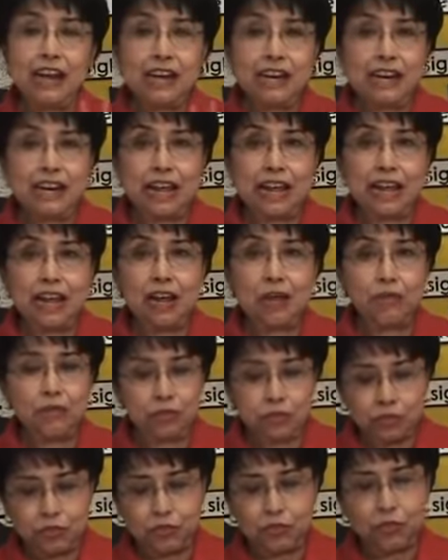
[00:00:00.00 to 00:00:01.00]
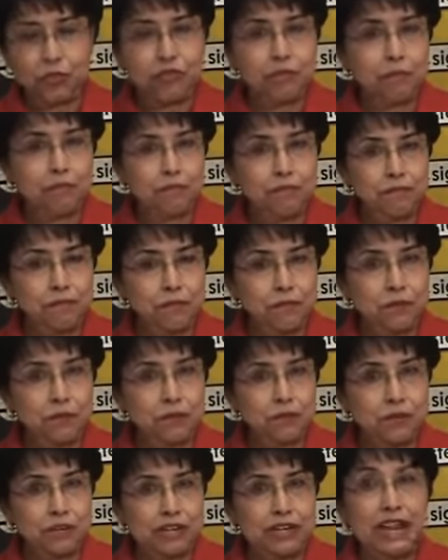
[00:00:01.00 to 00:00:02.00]
Now, through the
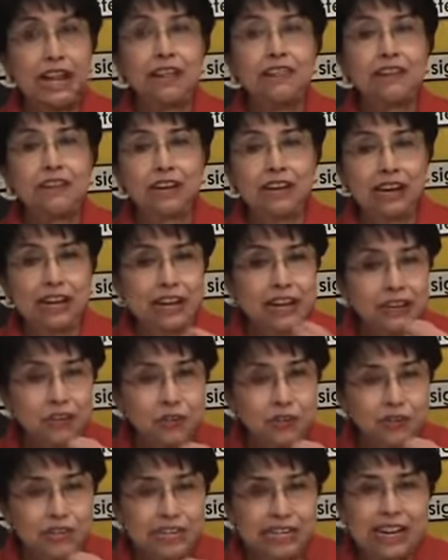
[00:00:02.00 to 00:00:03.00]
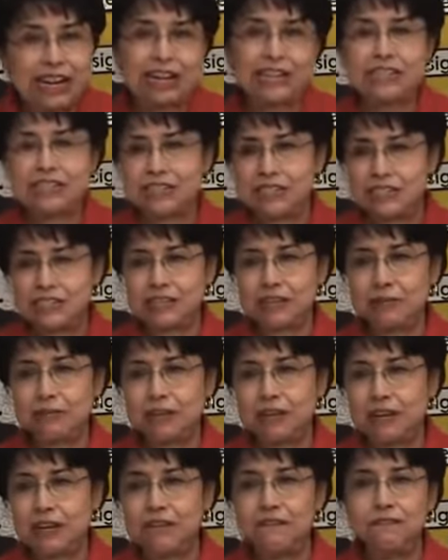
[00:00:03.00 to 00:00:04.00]
fruit, they're going to get to taste
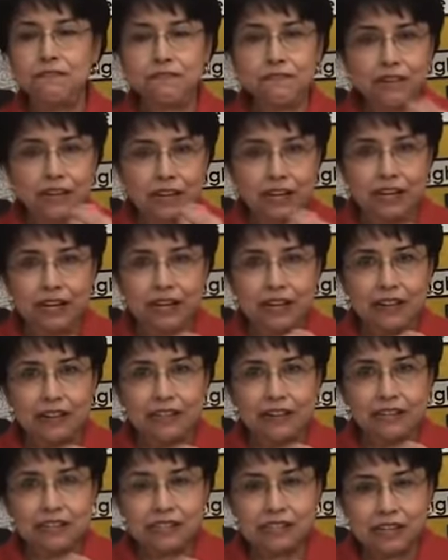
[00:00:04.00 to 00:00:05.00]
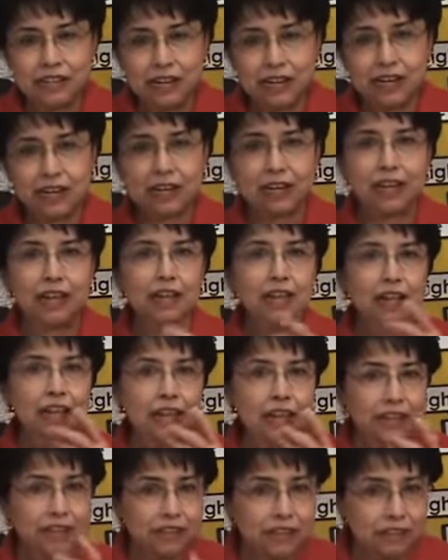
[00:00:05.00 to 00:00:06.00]
something, feel it in their tongue,
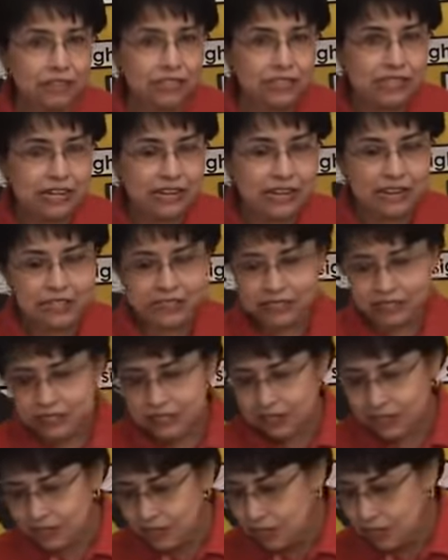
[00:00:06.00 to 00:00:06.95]
in their taste.